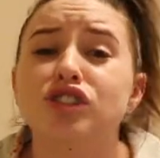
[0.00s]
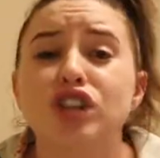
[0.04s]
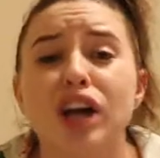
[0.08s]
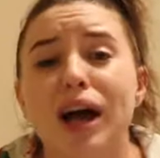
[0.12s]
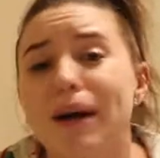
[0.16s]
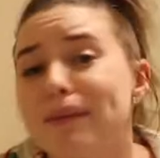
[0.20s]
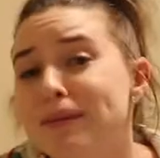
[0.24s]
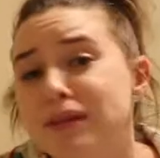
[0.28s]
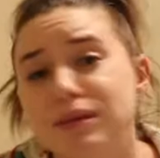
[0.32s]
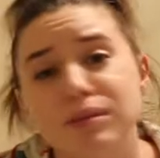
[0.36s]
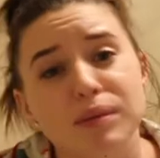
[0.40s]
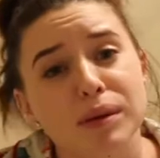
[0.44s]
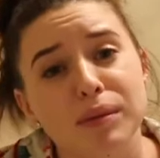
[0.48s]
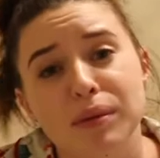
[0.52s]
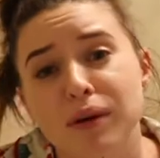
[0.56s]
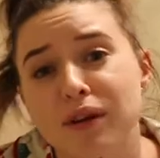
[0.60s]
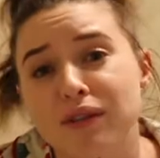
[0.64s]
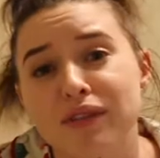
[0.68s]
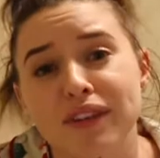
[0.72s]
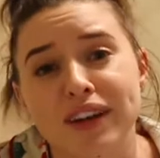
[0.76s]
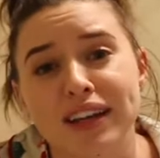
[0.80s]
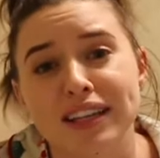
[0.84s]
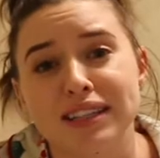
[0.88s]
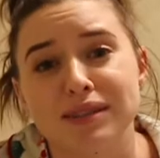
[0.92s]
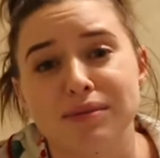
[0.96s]
job to be
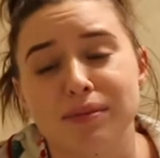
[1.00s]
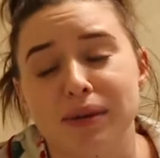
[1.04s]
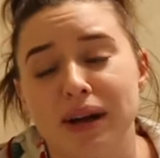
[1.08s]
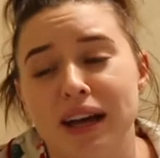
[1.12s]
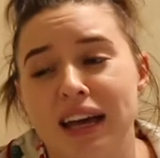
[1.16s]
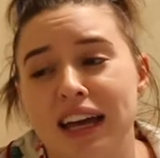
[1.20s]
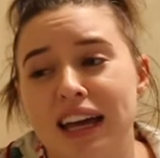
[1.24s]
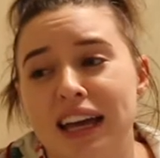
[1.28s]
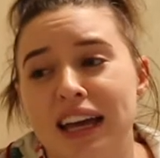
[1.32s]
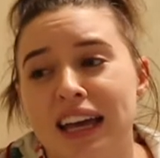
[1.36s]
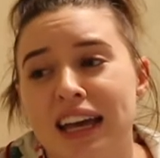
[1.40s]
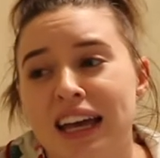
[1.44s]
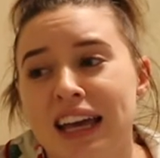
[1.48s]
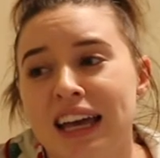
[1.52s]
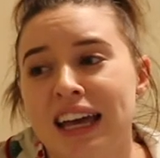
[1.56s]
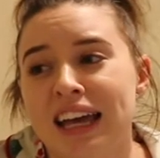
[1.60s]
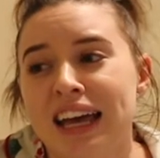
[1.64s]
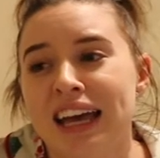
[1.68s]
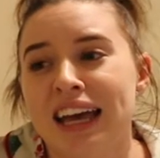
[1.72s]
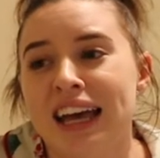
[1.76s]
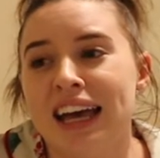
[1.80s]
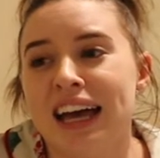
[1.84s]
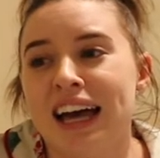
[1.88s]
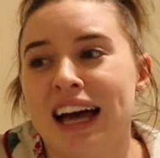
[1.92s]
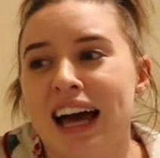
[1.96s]
perfect, but
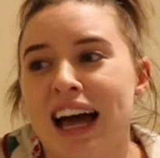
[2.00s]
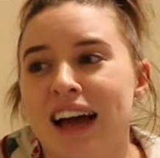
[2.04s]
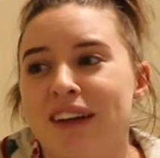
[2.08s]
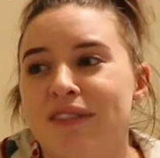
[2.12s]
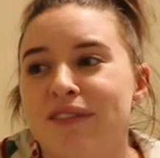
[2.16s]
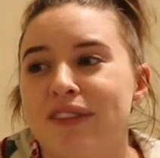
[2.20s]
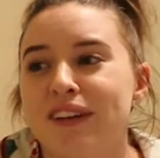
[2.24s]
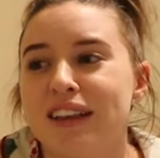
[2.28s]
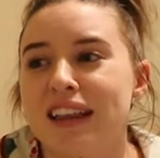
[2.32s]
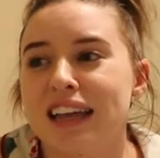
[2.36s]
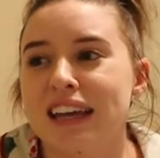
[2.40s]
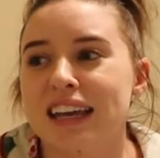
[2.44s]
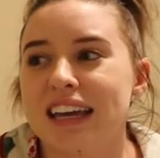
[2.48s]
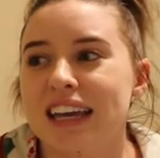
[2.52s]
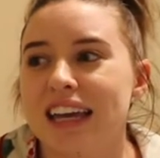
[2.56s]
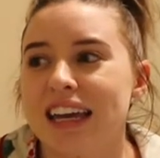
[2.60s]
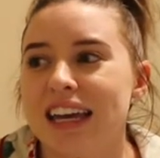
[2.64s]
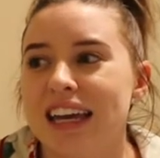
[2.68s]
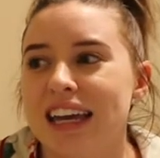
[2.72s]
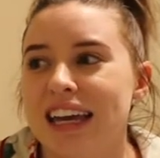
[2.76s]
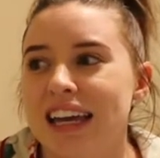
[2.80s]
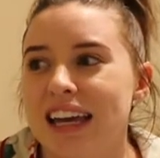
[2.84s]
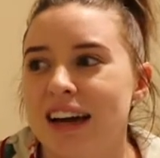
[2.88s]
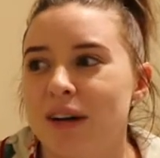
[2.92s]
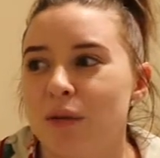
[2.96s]
I feel like
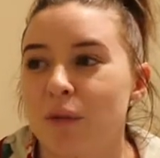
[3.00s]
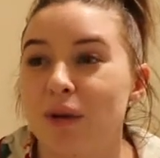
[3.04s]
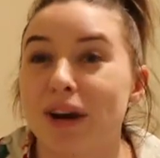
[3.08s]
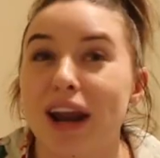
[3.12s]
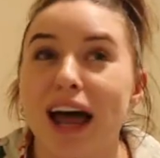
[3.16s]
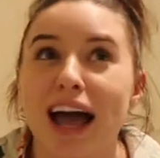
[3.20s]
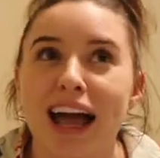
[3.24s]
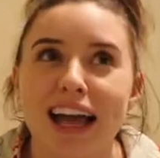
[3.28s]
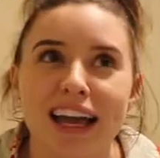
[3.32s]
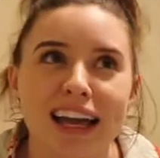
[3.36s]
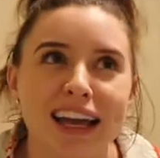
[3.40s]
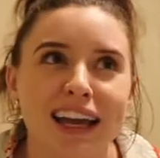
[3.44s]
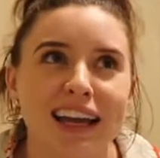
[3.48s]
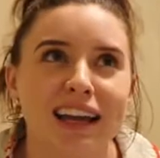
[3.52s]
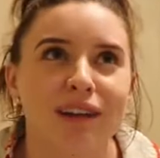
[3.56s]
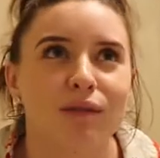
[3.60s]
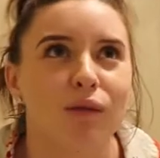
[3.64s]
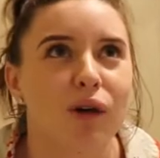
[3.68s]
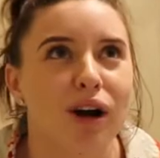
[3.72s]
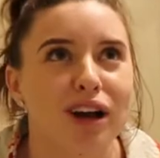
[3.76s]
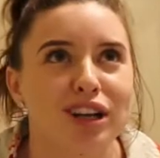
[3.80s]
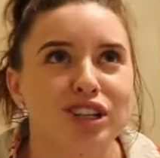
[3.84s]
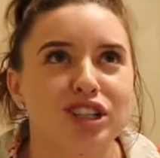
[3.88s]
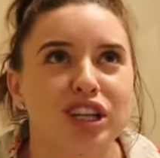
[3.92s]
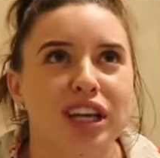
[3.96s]
when I
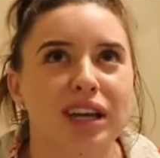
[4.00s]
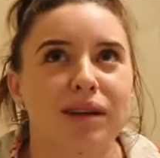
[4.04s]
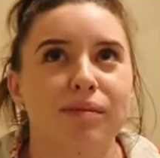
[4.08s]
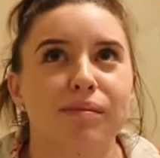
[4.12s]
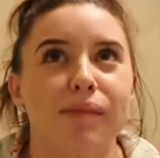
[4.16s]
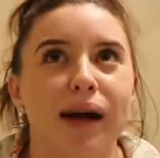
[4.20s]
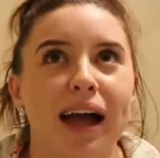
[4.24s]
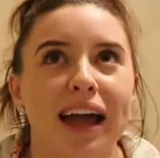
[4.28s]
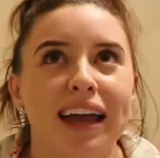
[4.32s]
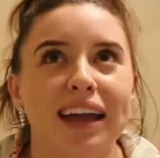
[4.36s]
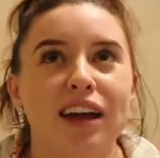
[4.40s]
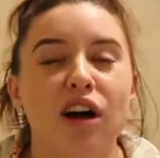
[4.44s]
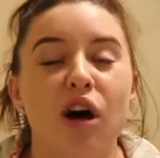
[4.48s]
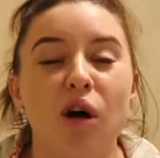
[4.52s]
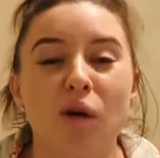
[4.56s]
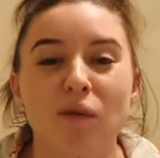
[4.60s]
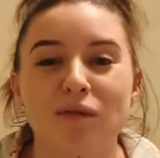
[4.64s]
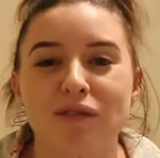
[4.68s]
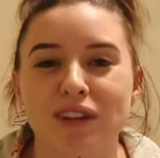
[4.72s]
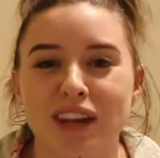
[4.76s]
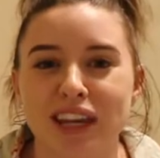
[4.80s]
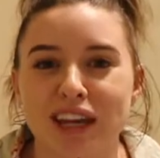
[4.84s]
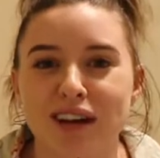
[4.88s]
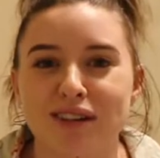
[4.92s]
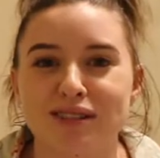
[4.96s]
watch like my
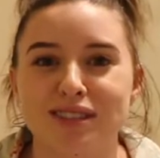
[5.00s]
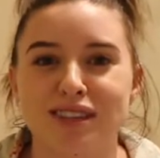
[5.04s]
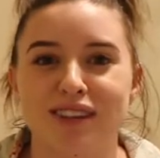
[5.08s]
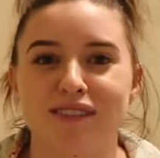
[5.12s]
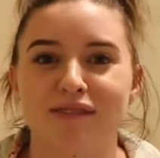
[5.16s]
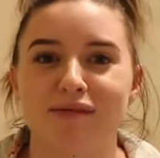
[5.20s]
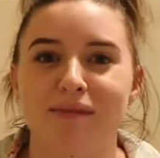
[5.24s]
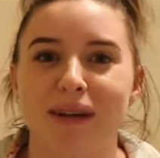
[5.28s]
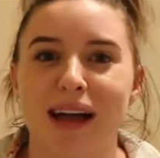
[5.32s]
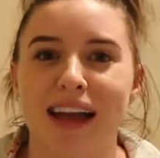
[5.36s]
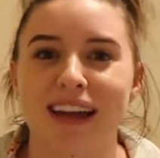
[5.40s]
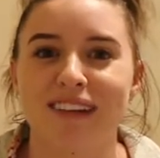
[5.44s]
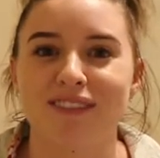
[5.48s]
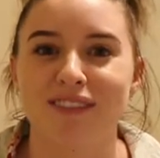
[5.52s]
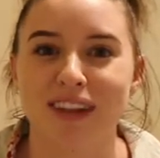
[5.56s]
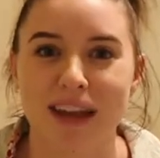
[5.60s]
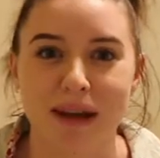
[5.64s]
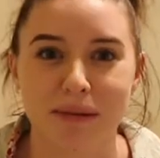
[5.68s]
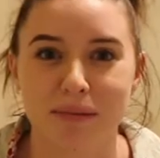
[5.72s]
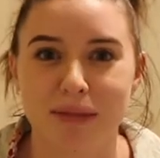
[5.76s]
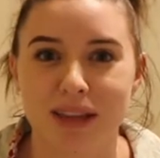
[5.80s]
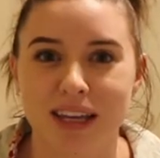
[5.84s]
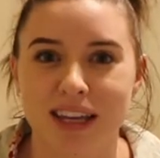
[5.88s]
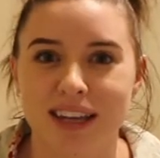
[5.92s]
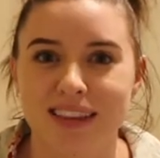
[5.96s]
home videos of my
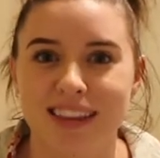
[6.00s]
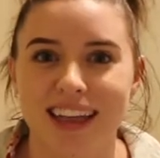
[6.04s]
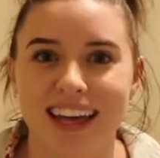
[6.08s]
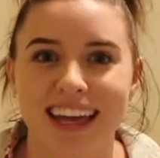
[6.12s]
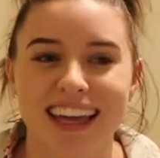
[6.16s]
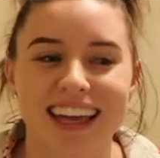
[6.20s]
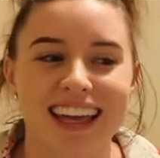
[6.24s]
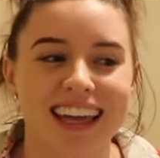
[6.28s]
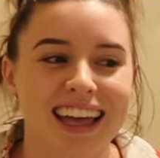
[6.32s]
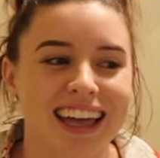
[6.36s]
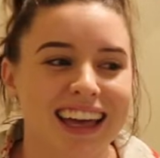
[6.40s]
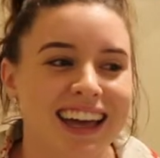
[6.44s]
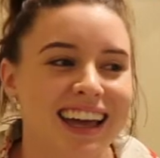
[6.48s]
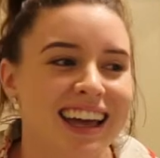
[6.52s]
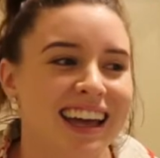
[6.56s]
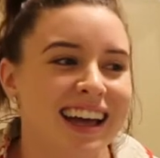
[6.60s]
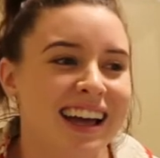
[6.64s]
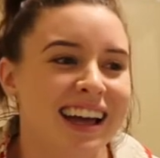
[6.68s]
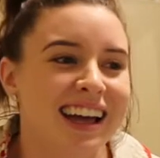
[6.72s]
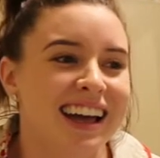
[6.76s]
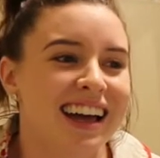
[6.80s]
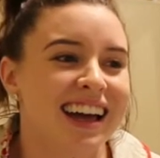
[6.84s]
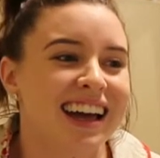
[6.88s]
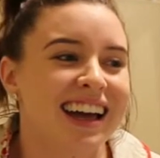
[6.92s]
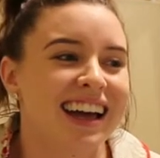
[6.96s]
family, like
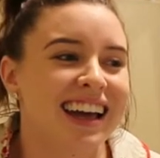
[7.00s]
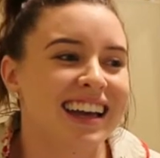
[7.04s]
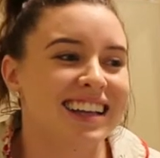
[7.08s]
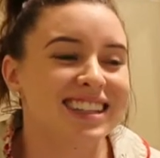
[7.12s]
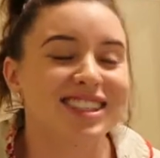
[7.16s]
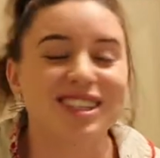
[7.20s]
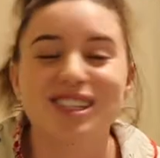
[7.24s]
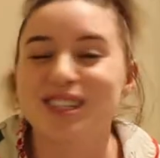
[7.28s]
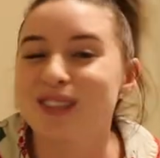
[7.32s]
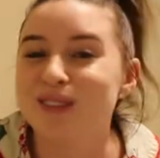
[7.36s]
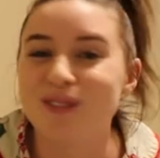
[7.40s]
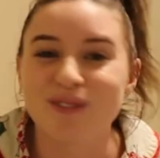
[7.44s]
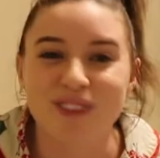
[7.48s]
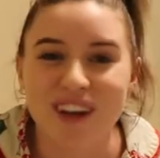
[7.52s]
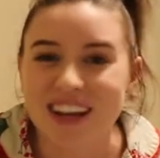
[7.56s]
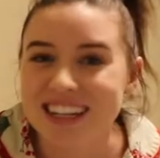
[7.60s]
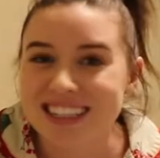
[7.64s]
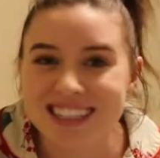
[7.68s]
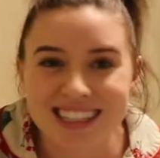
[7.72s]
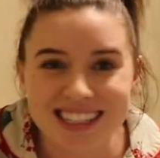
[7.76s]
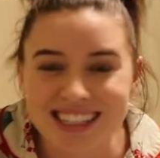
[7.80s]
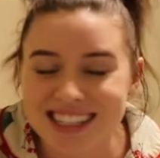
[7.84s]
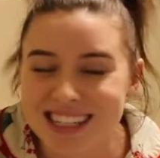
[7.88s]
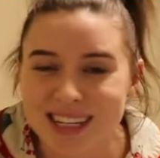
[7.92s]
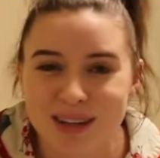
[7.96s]
it's just
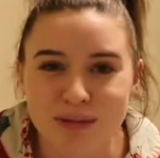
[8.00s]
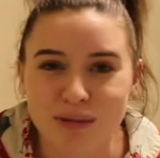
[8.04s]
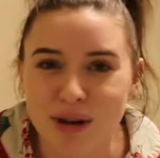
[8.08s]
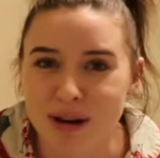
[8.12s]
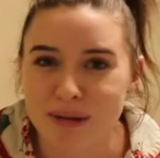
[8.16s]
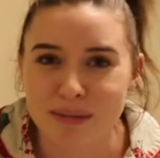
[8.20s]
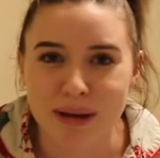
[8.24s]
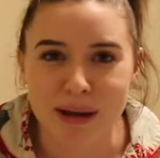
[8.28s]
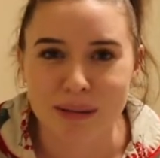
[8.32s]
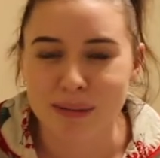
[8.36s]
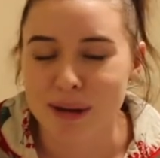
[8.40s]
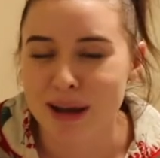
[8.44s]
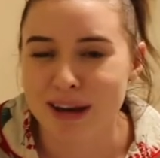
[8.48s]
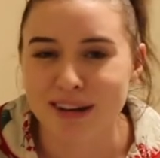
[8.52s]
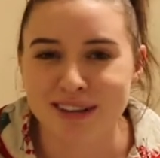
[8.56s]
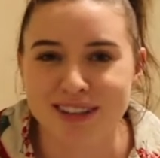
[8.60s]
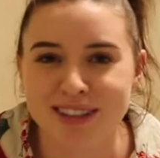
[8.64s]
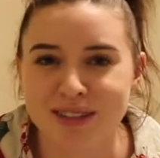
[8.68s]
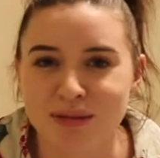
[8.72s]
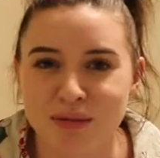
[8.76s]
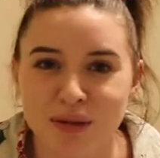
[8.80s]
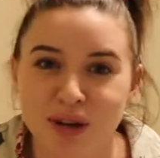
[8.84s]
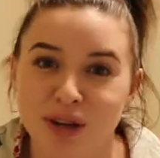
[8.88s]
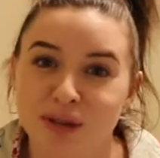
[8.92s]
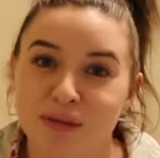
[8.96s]
fun to see where my
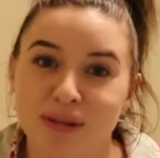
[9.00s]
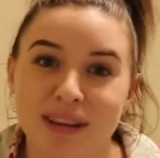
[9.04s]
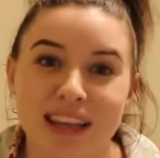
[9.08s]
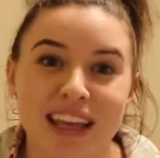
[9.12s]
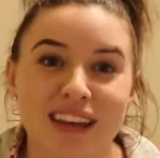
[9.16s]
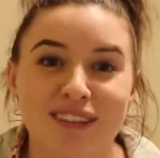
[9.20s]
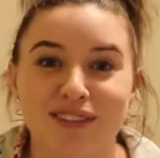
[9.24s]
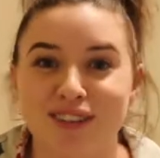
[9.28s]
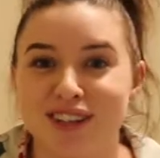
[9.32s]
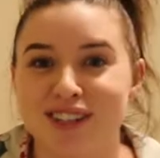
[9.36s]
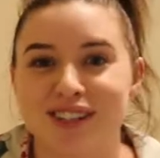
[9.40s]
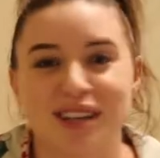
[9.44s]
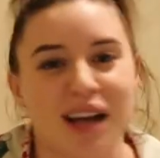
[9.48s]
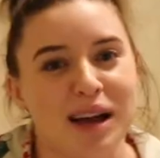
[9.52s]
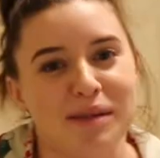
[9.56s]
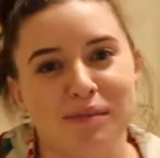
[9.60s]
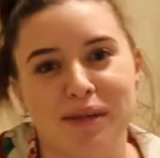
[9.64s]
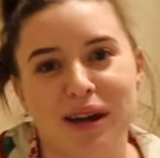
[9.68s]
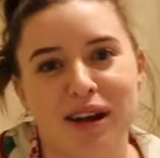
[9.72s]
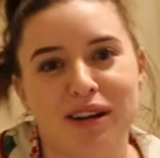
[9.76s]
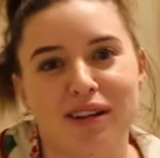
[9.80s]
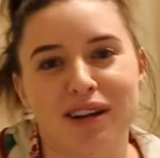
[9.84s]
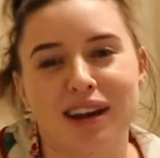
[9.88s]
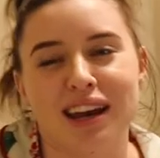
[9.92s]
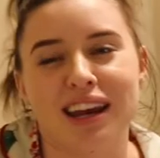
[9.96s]
parents were when they first got
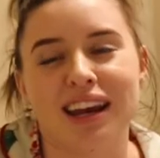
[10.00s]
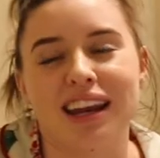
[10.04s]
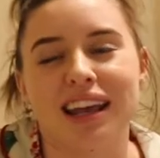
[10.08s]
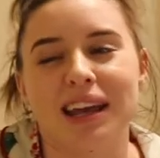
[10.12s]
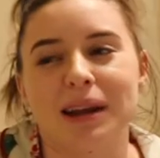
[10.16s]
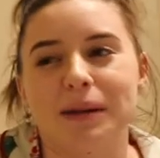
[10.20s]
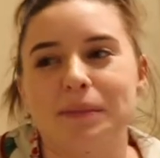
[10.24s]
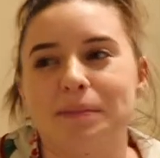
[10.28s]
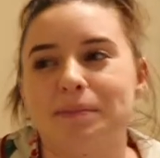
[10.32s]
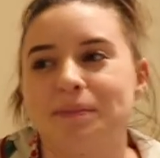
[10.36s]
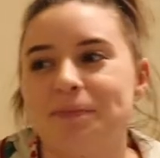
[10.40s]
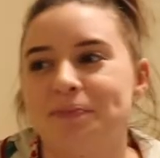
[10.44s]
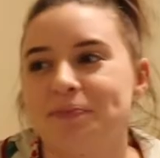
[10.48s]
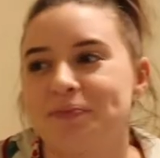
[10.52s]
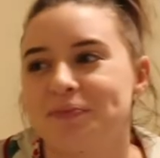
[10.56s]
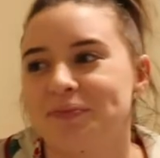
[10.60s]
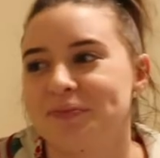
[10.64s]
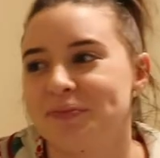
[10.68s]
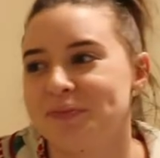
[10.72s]
married. And